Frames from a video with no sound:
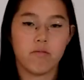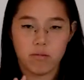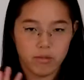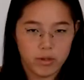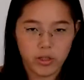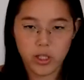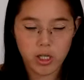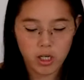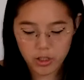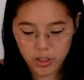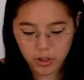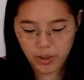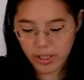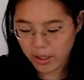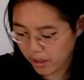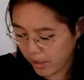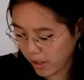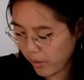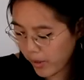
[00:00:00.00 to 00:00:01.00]
you can't do
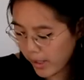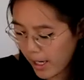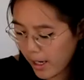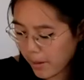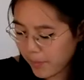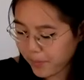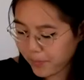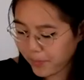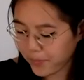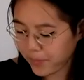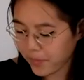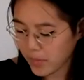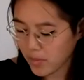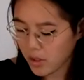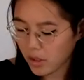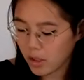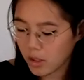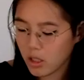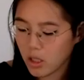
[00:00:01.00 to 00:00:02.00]
anything with that.
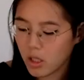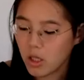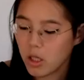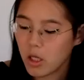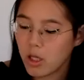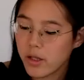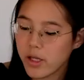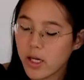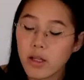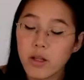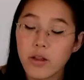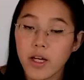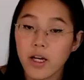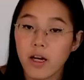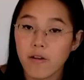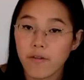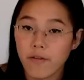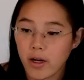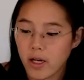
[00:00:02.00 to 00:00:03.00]
The other thing
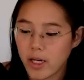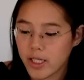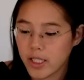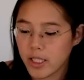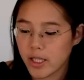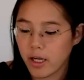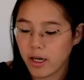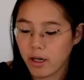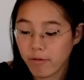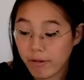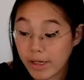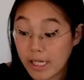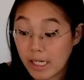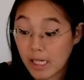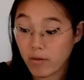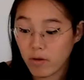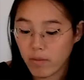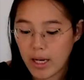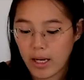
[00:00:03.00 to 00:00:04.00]
I find that I really
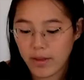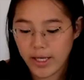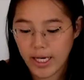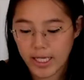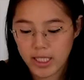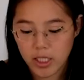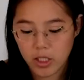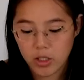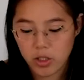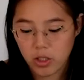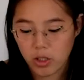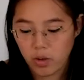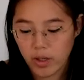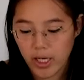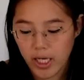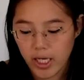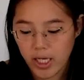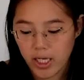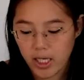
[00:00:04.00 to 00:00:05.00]
love about the X-T2
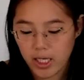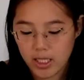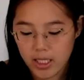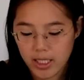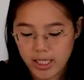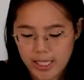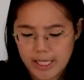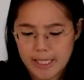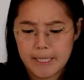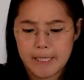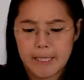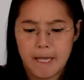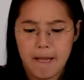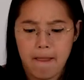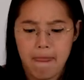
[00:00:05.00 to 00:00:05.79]
is these.